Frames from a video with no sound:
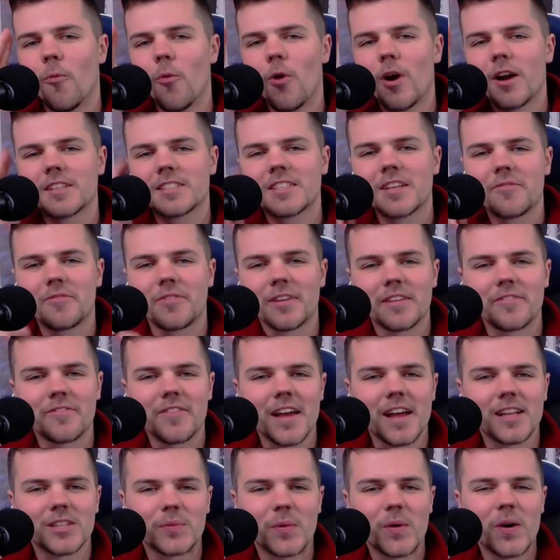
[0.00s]
What is up, Flick
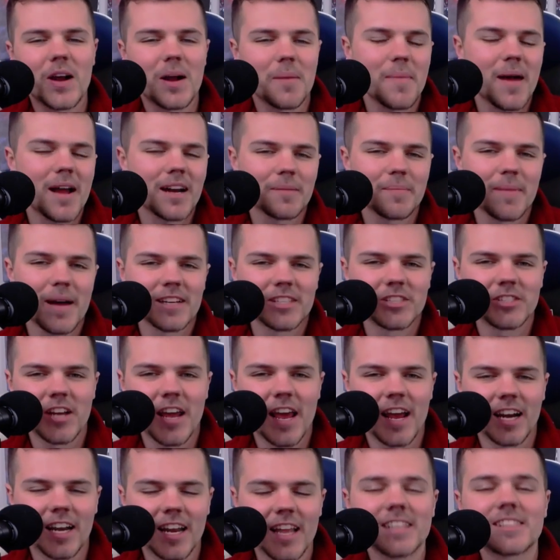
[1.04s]
fans? Welcome back to my
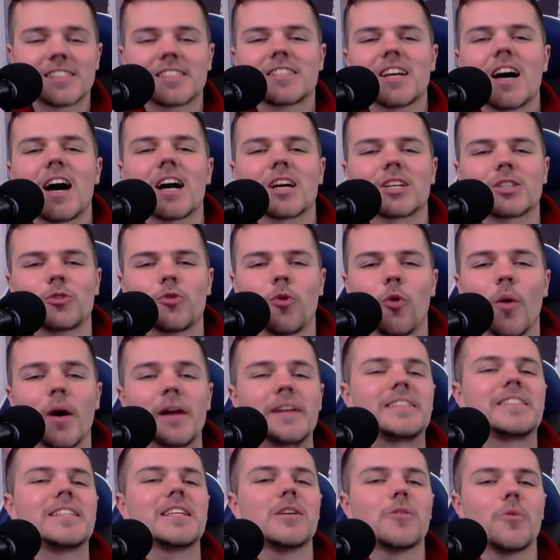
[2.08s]
channel. Let's talk
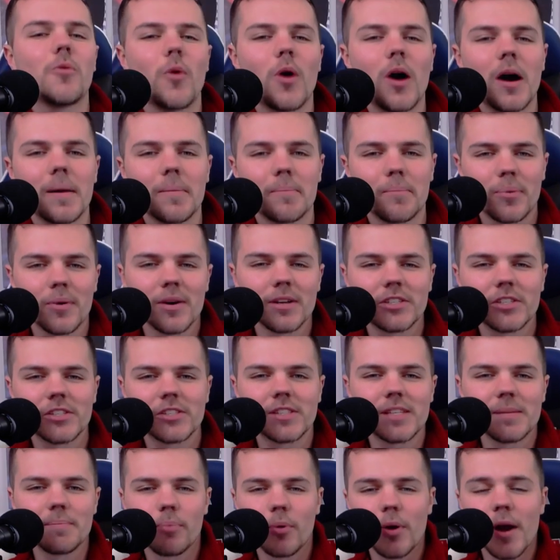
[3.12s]
21 Bridges,
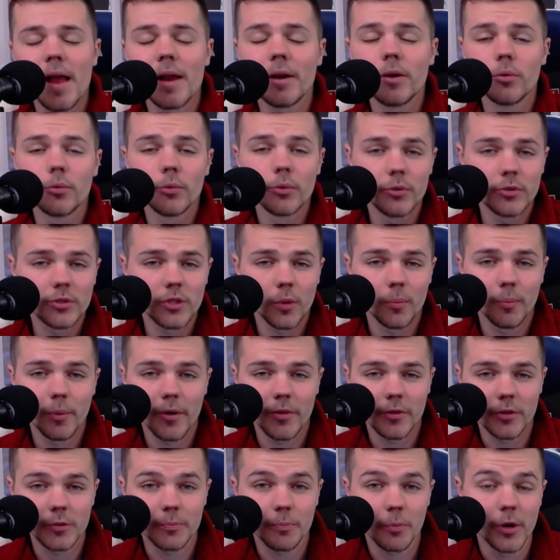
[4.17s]
the brand new Russo
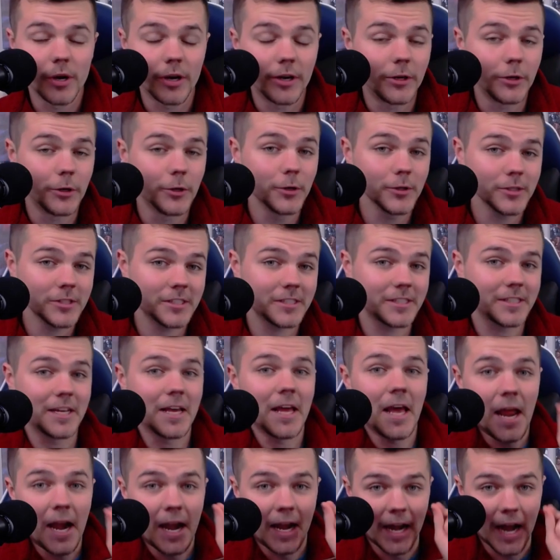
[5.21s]
Brothers produced,
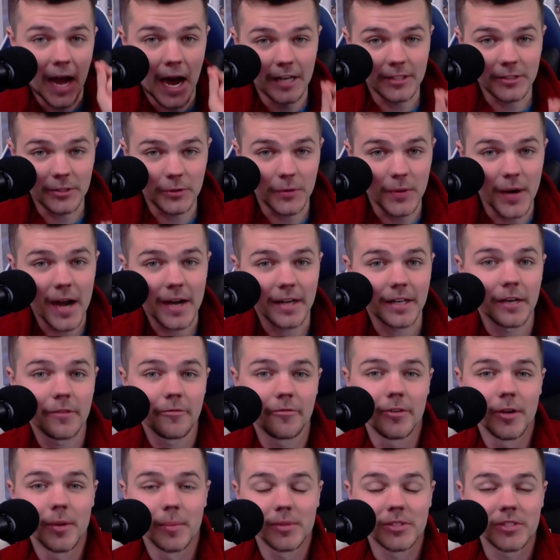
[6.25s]
not directed
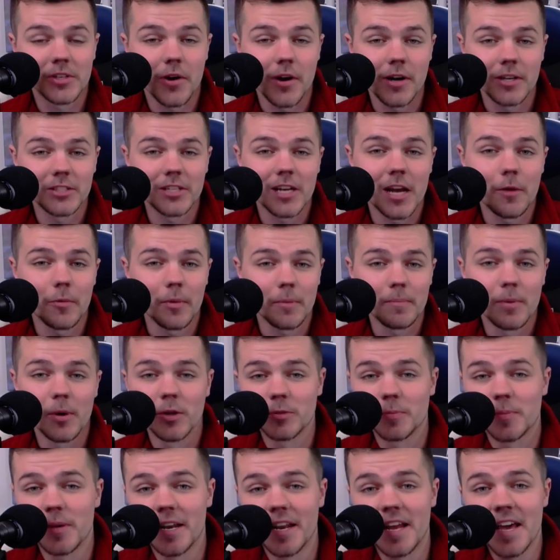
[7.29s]
film starring Chadwick
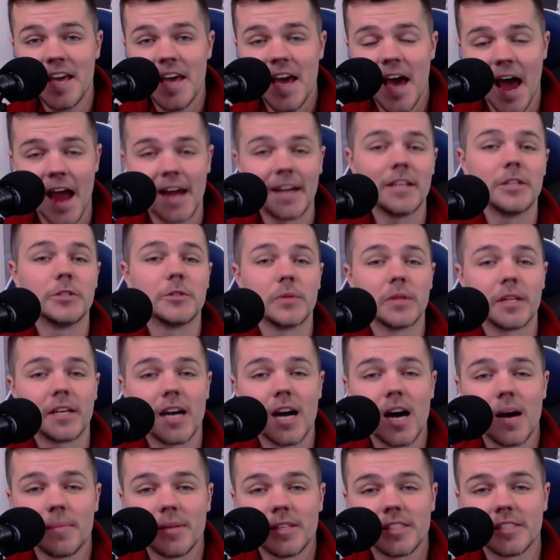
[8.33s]
Bosemen. I need you in the
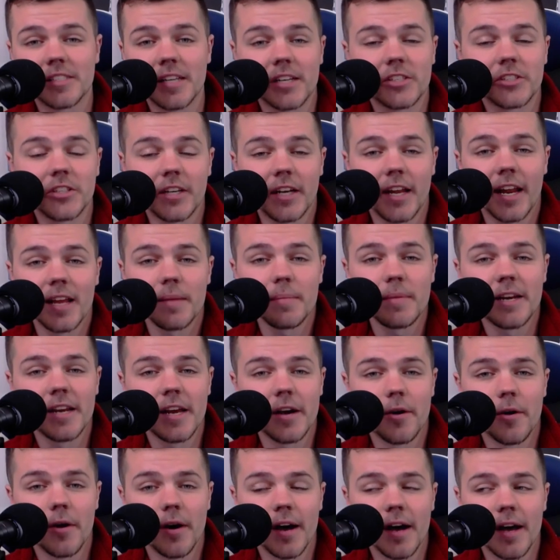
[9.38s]
comments section letting me
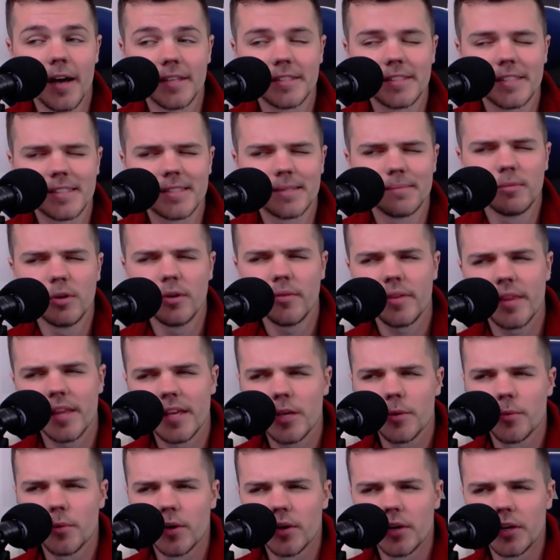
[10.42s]
know, is this a movie that
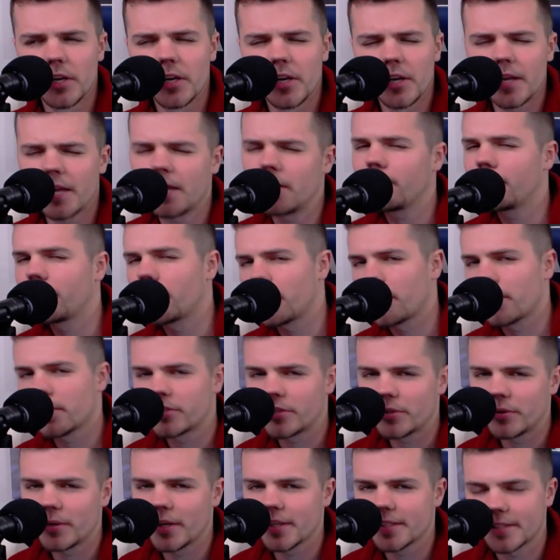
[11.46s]
you were looking forward
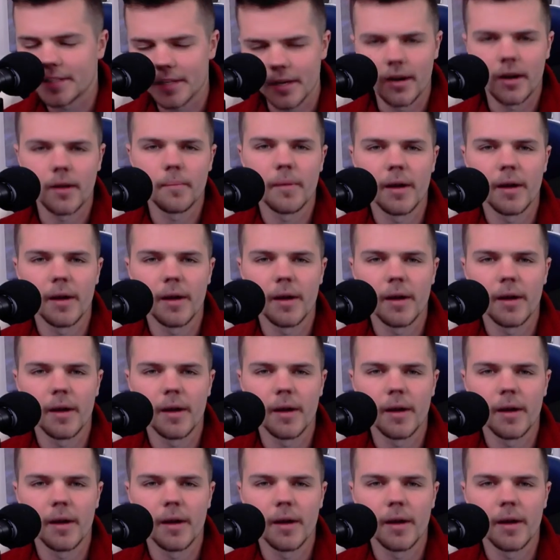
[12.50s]
to? Let's talk